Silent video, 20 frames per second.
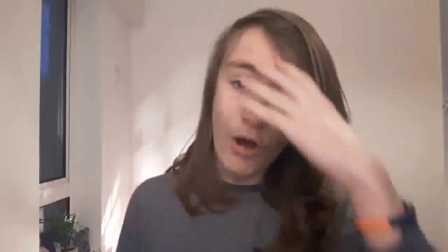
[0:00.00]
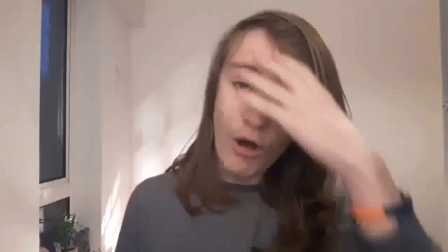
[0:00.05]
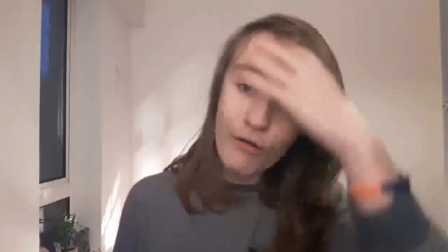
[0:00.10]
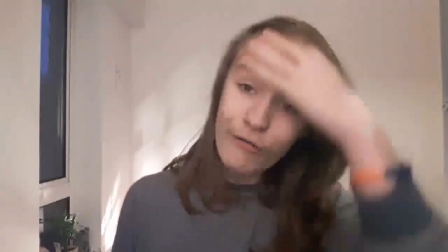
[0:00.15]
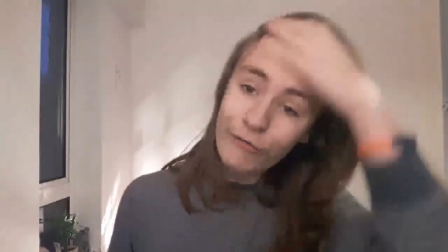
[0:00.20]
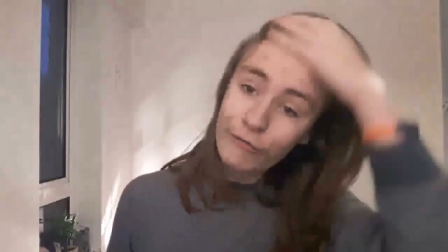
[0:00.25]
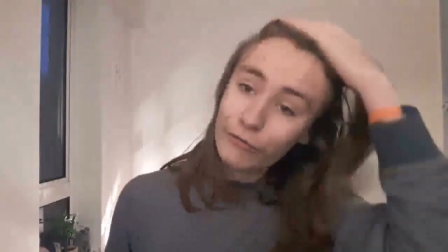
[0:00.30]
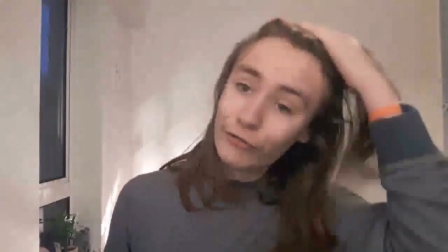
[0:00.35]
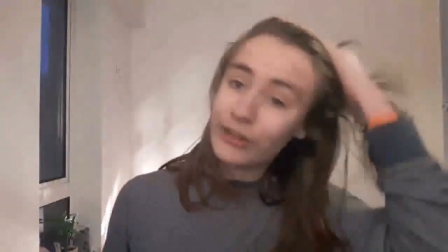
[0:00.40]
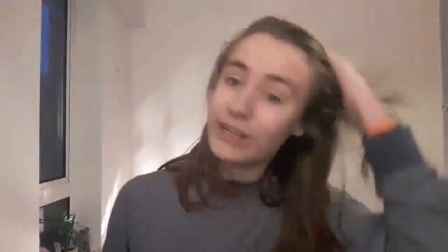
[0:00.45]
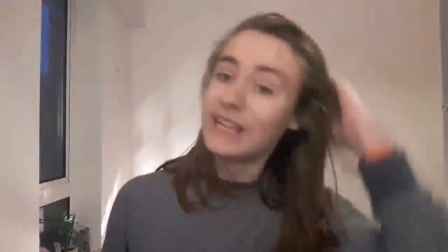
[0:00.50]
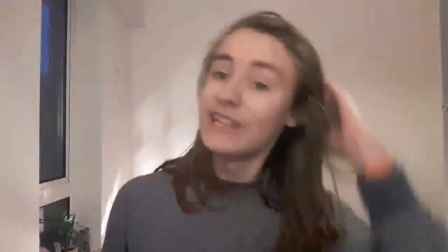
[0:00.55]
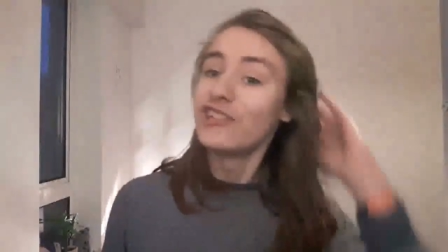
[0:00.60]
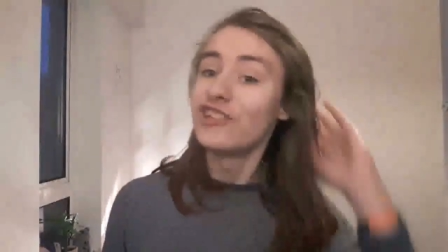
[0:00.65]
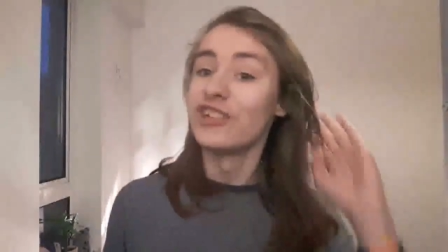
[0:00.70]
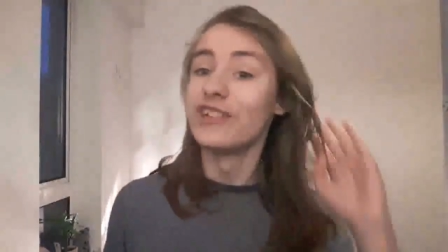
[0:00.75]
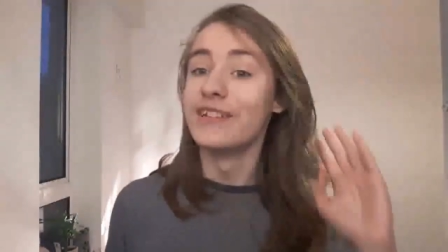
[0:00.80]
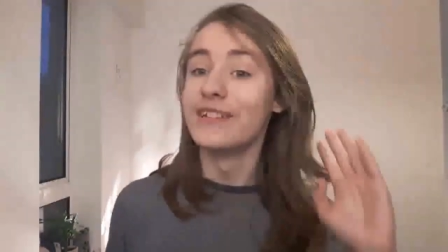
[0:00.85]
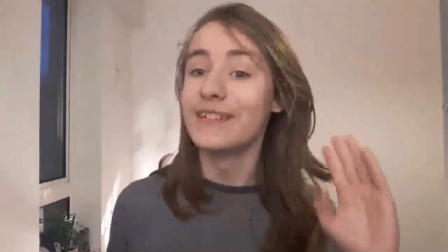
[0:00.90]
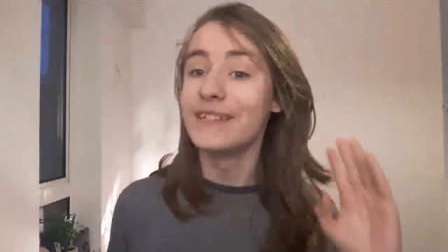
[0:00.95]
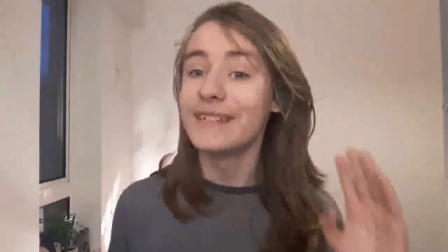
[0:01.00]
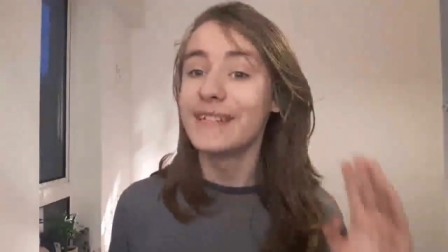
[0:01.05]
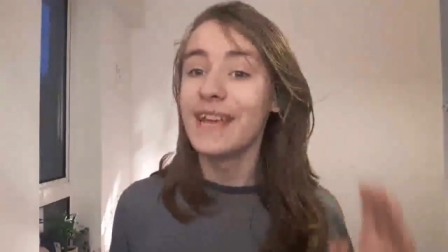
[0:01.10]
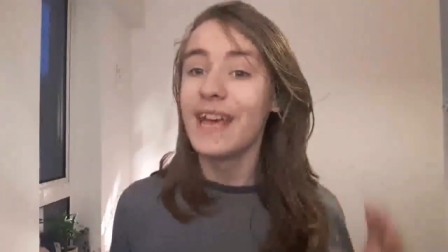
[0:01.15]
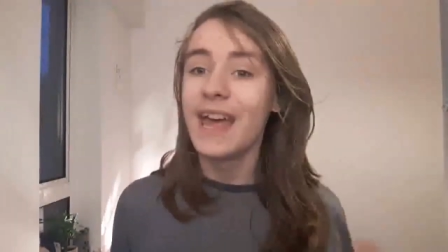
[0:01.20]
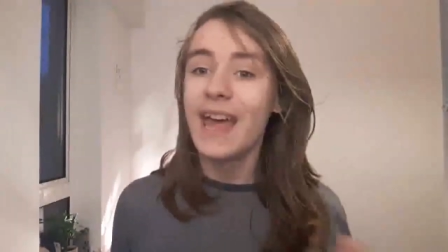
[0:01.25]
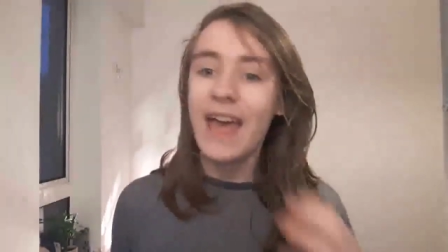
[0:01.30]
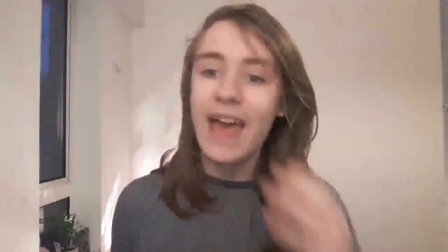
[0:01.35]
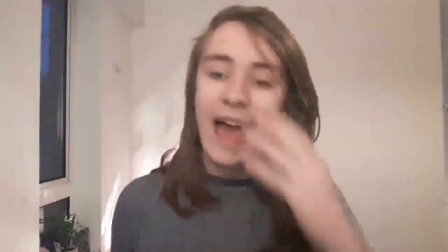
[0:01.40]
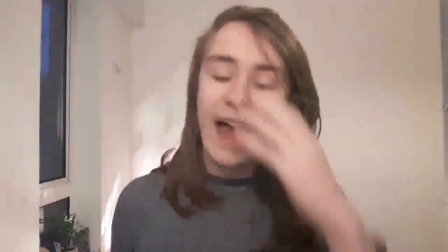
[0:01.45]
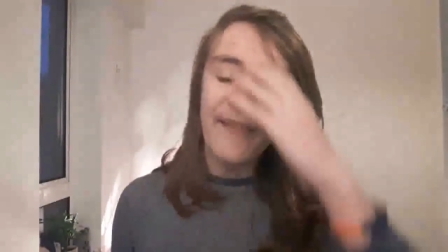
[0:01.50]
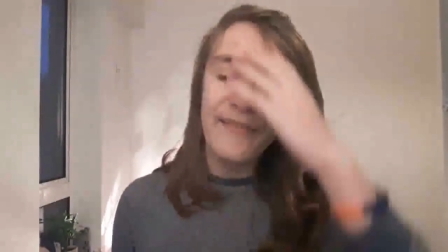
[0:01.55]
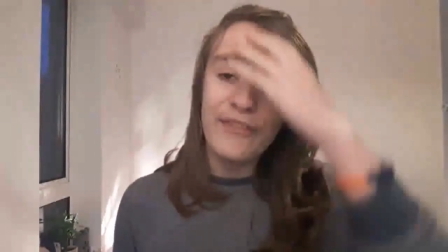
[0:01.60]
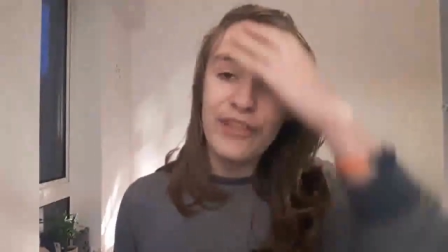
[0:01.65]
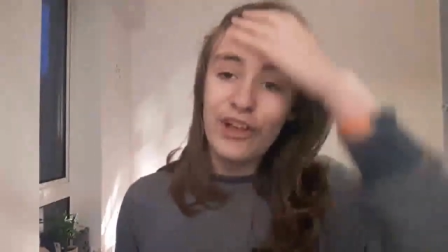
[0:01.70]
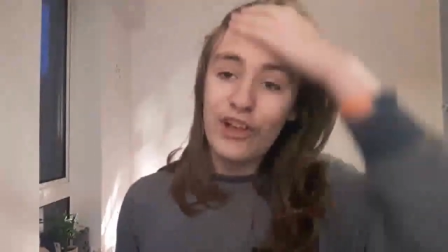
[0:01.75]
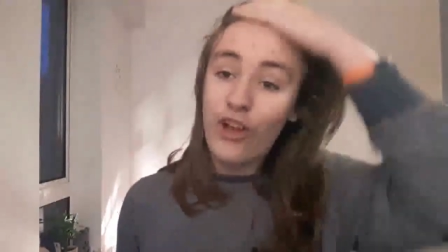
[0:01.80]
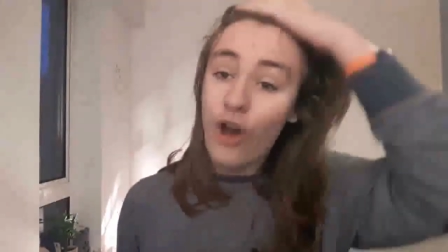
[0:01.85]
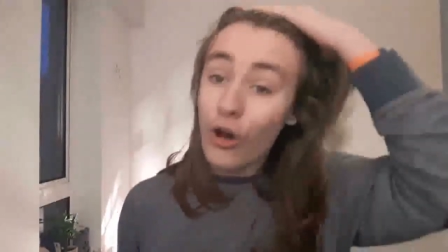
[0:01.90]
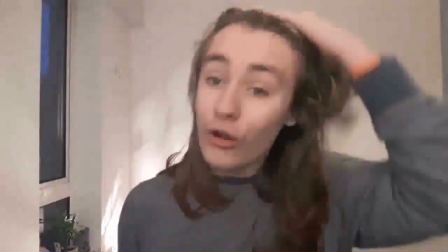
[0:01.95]
of religions
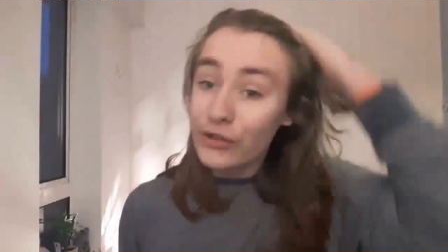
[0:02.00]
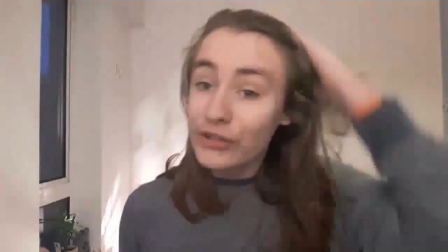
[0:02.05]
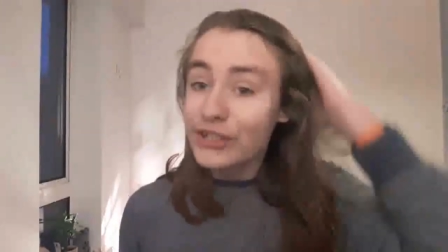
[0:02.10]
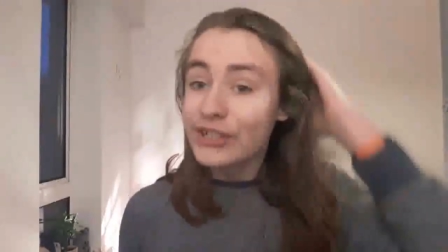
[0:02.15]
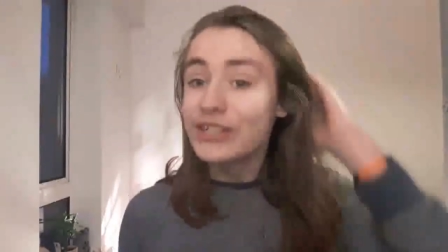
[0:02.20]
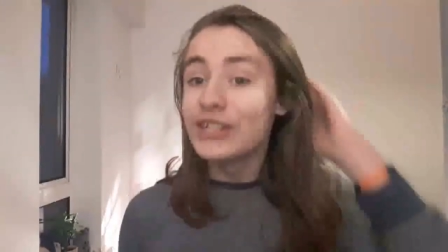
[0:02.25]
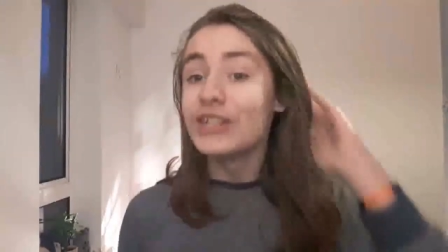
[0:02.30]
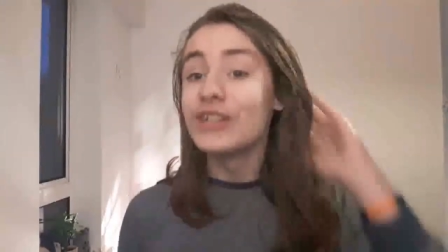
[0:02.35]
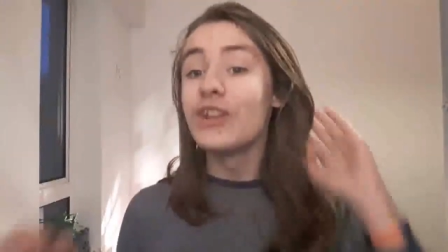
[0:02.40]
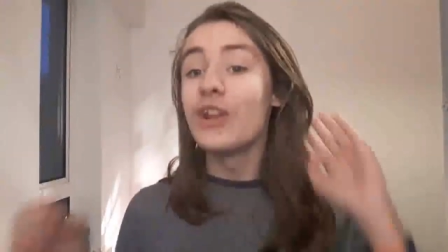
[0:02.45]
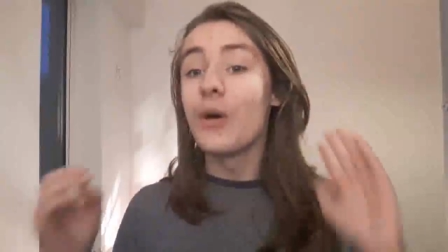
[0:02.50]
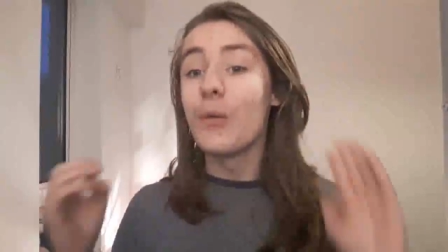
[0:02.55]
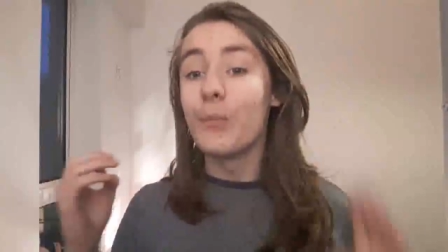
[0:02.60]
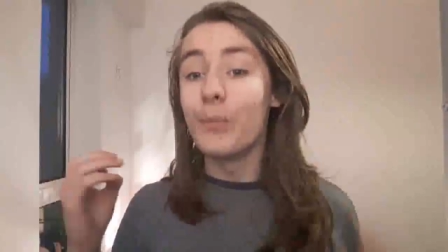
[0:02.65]
and the constant